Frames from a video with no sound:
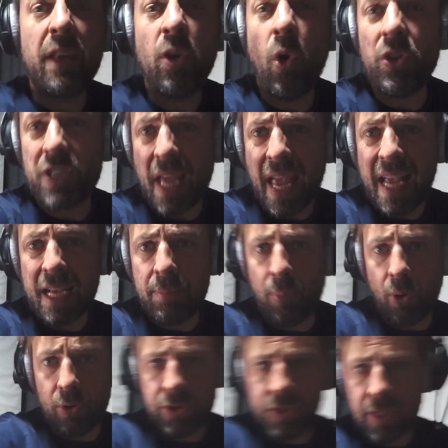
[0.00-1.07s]
not egg
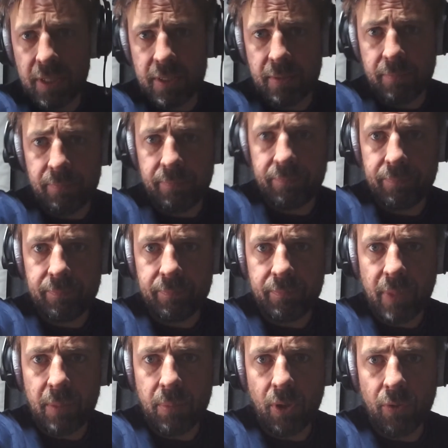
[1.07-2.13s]
boxes.
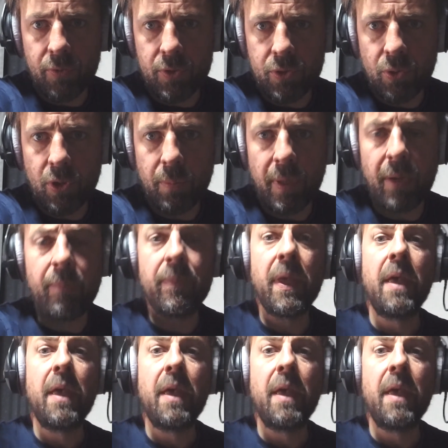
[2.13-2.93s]
People often talk about